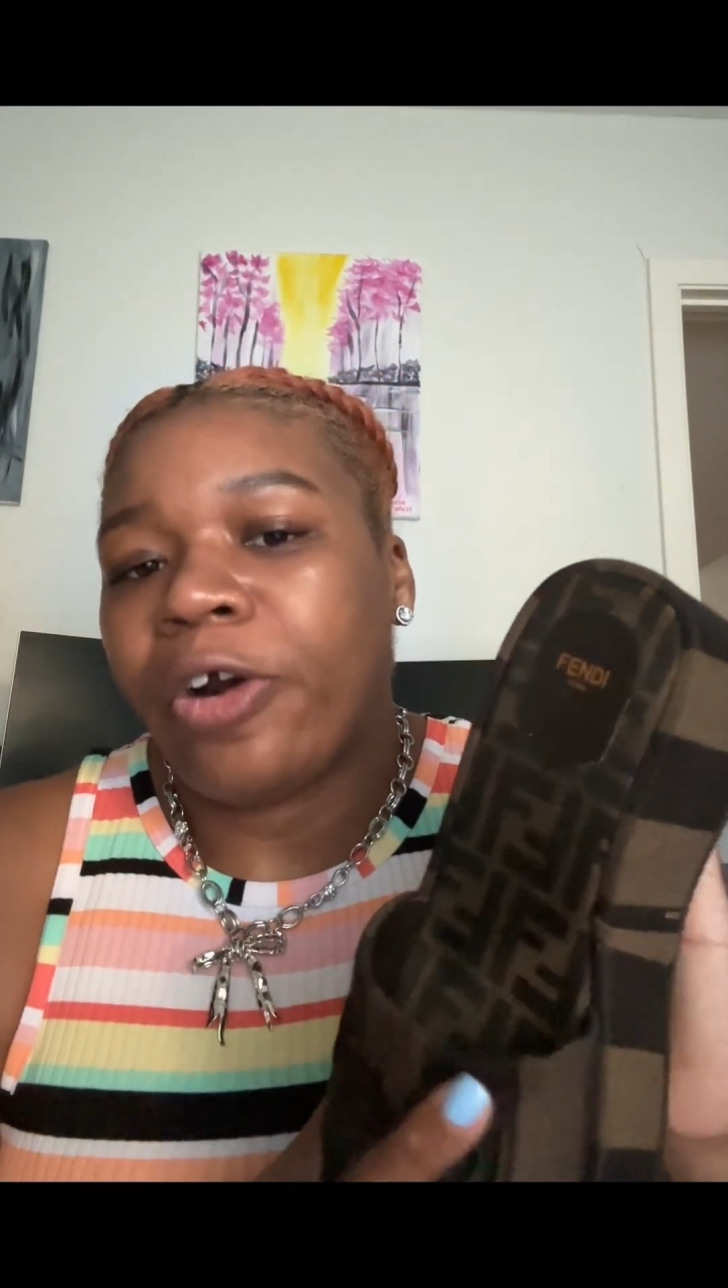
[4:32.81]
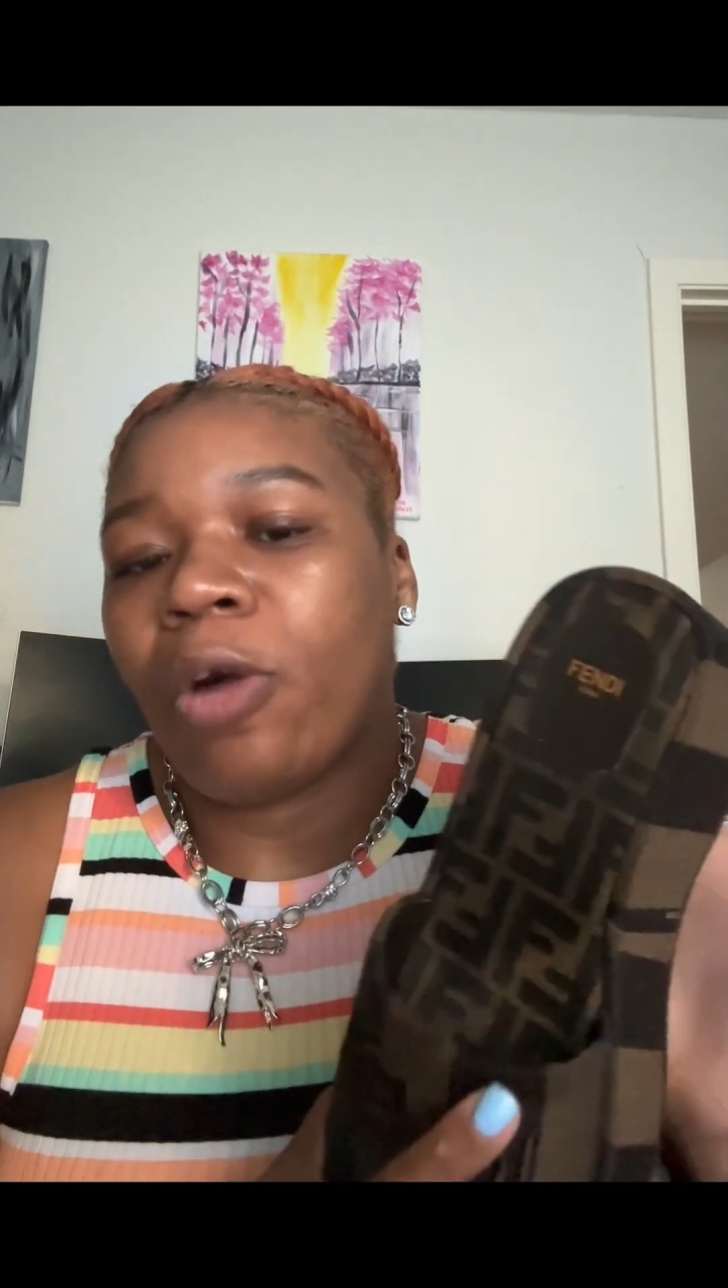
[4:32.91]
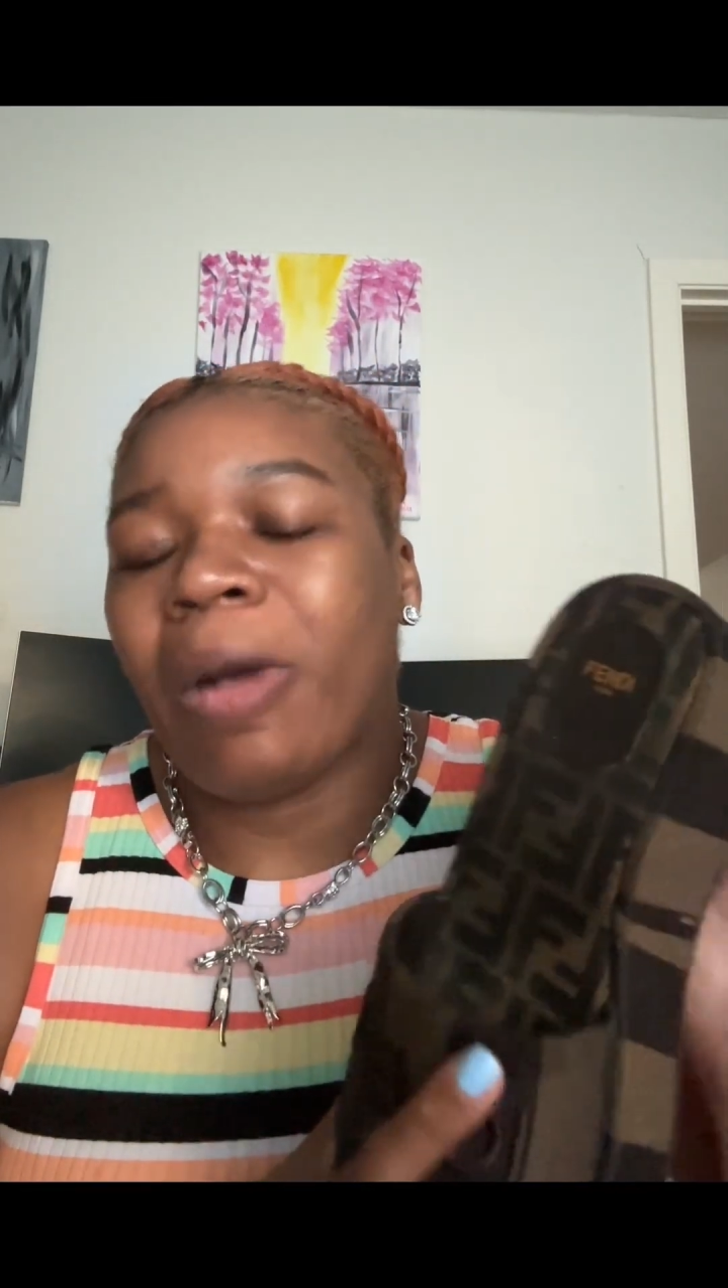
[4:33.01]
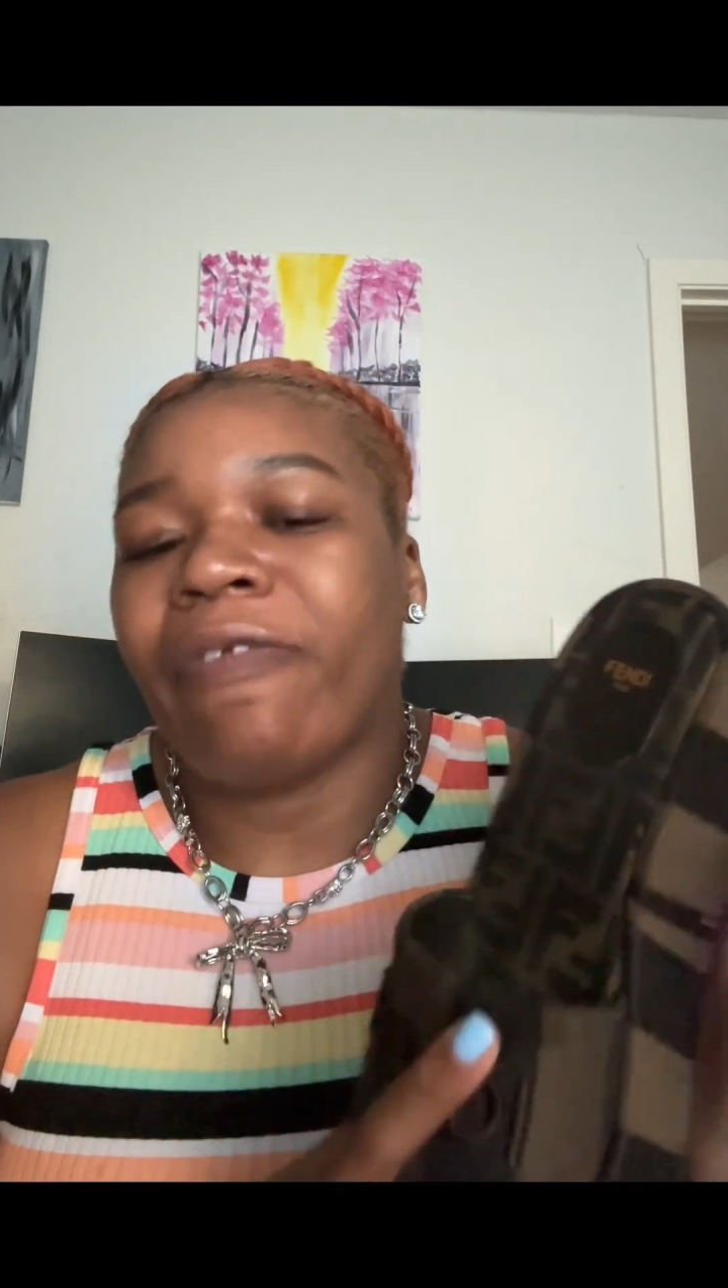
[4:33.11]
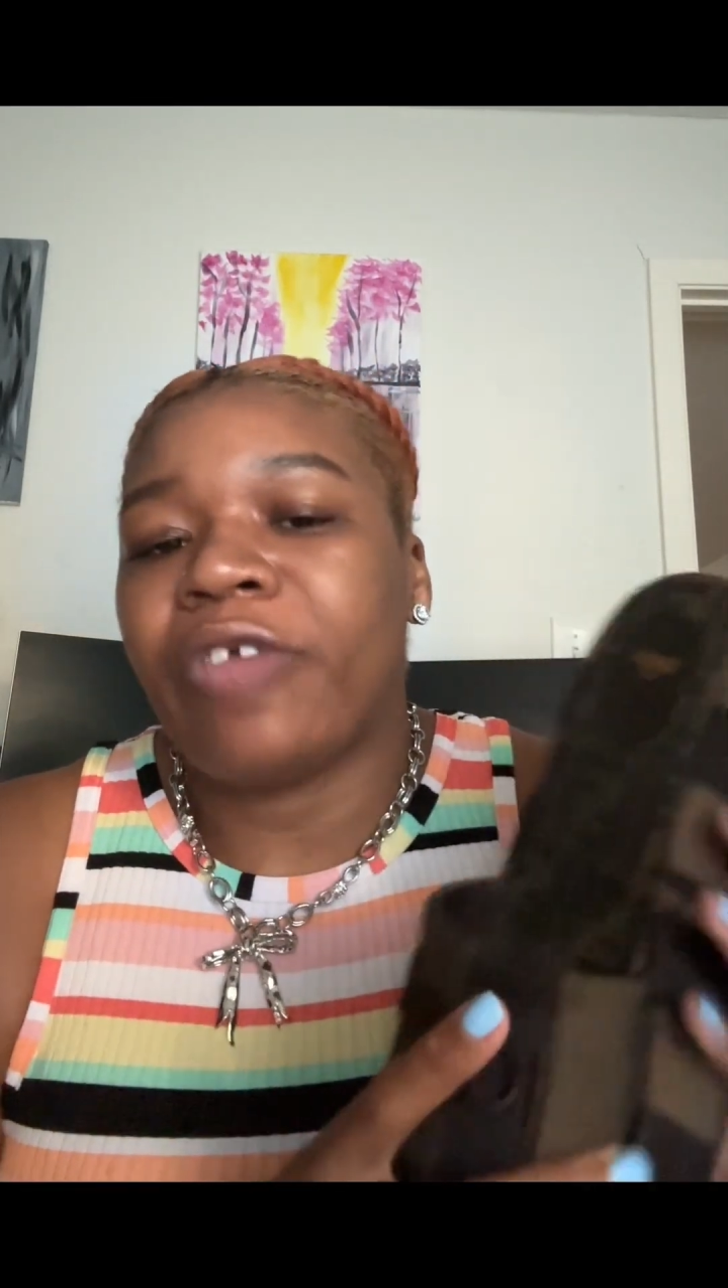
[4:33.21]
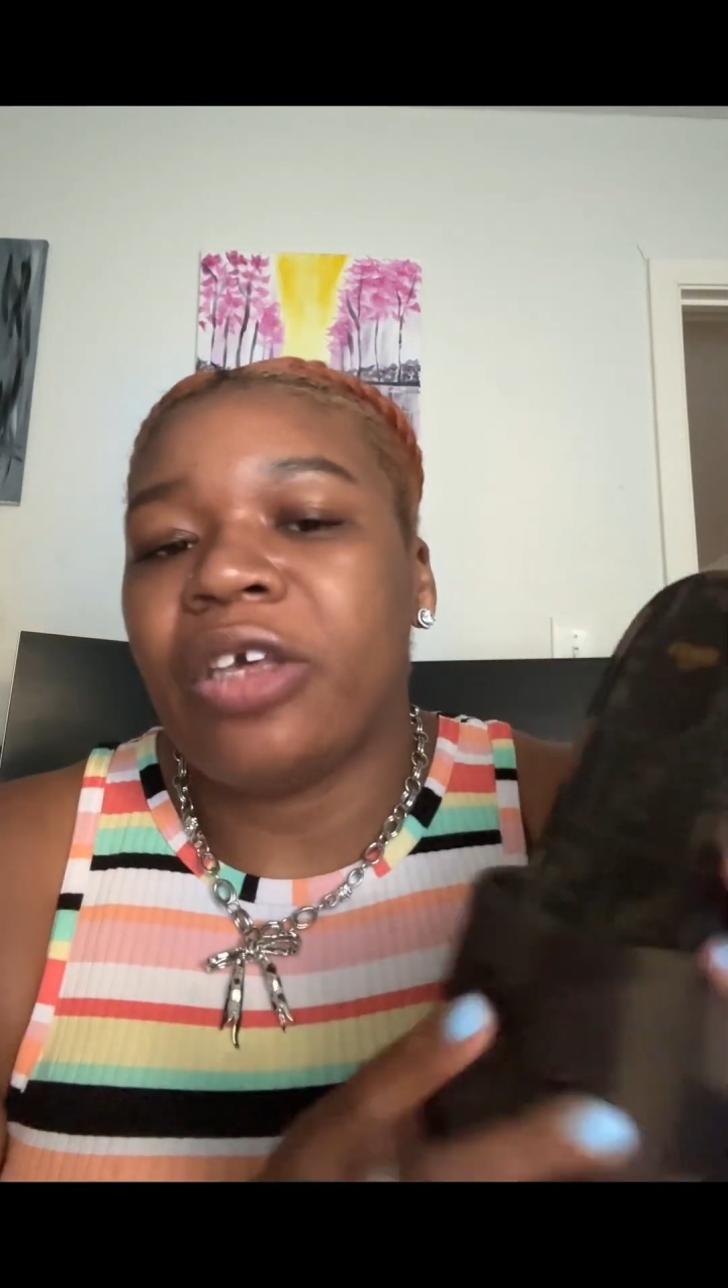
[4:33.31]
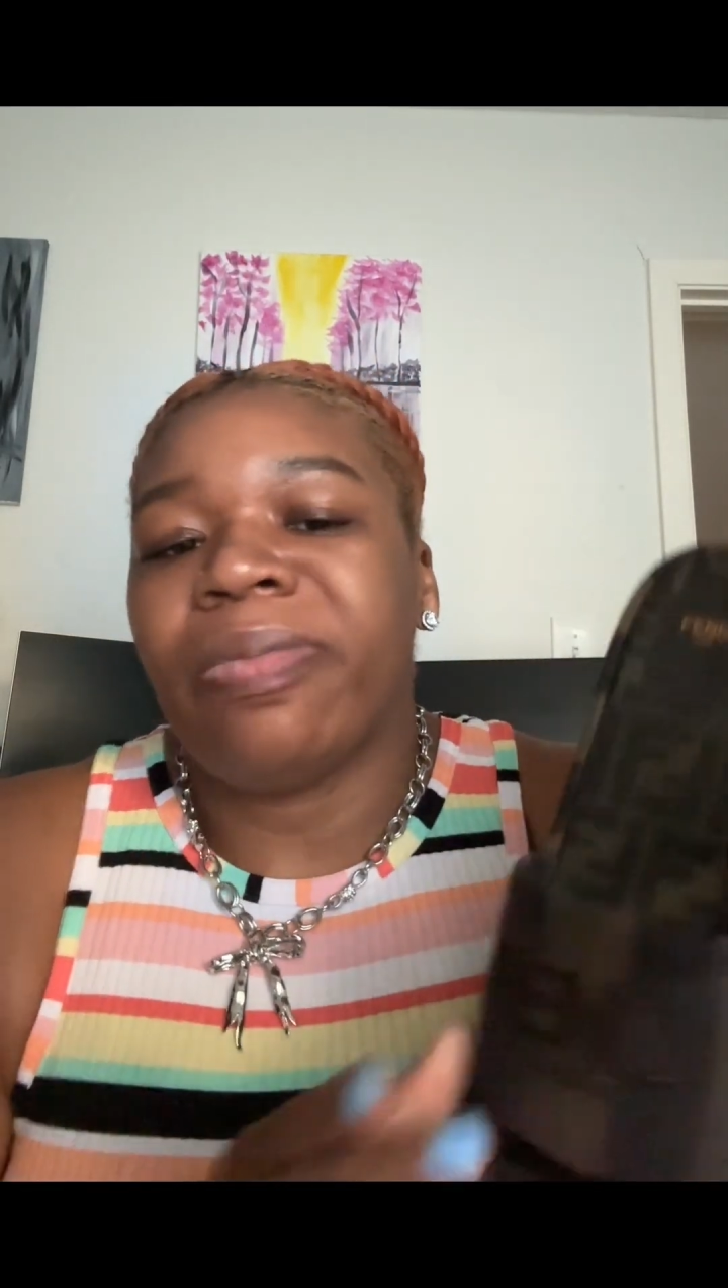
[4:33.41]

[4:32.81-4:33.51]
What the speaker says: on my feet,